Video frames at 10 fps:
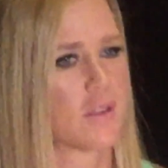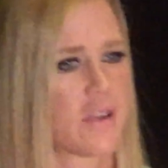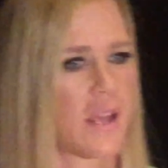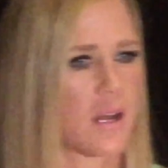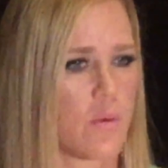
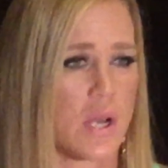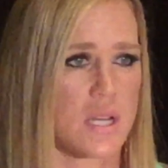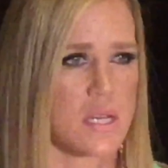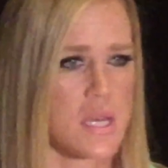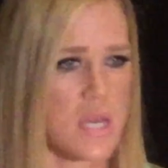learning. I don't
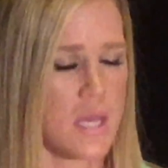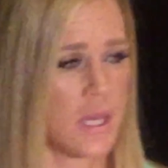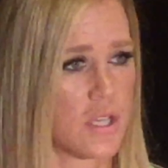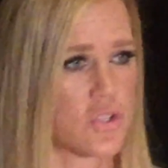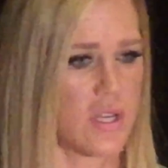want to,
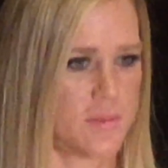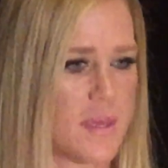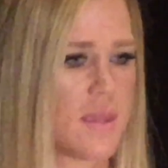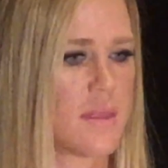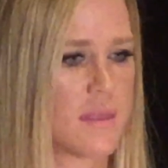trust
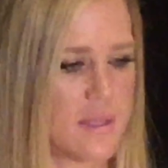me,